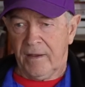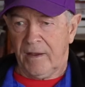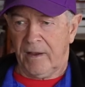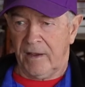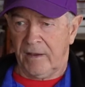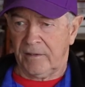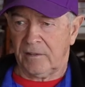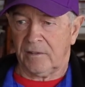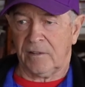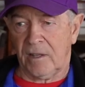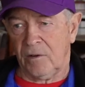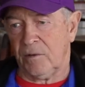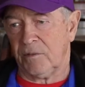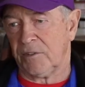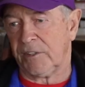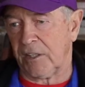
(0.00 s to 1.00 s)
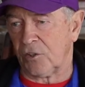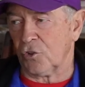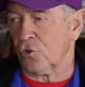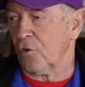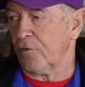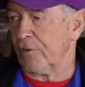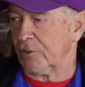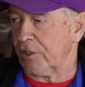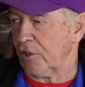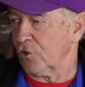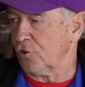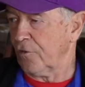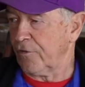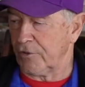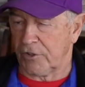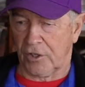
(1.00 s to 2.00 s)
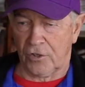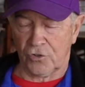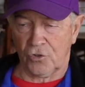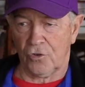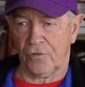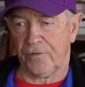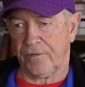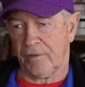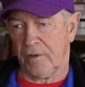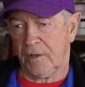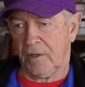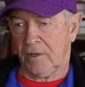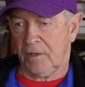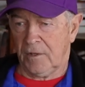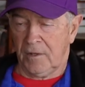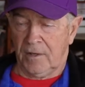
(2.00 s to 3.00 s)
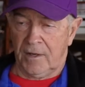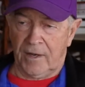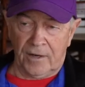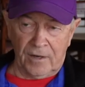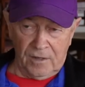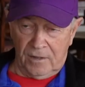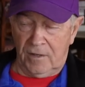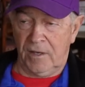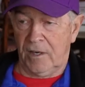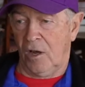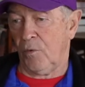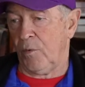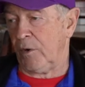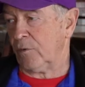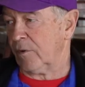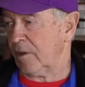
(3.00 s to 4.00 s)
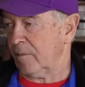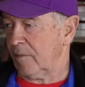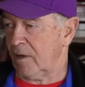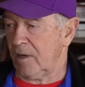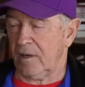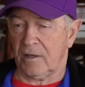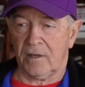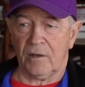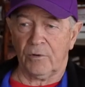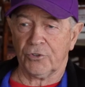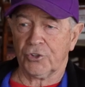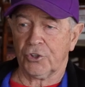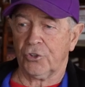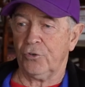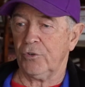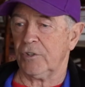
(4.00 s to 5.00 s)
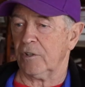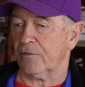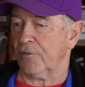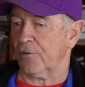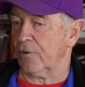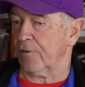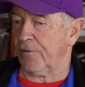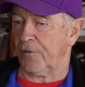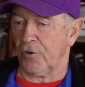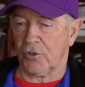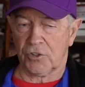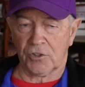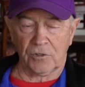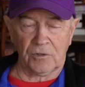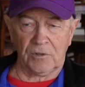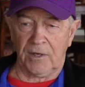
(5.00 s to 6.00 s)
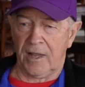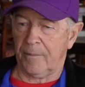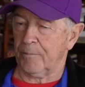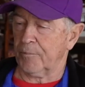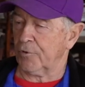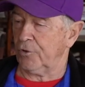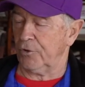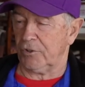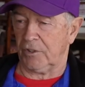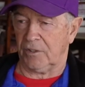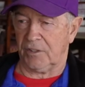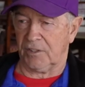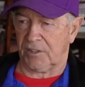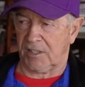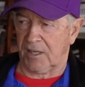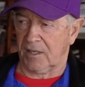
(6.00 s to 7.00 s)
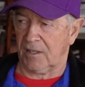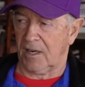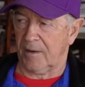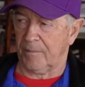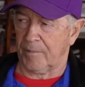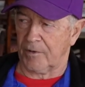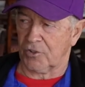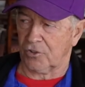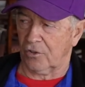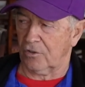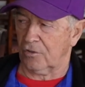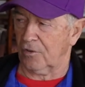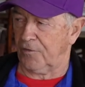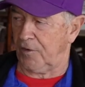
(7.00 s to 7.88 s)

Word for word: And they set us off and set us off and set us off. And, and I went with them. Oh, I was cruising for the first lap, cruising. The second lap, I started to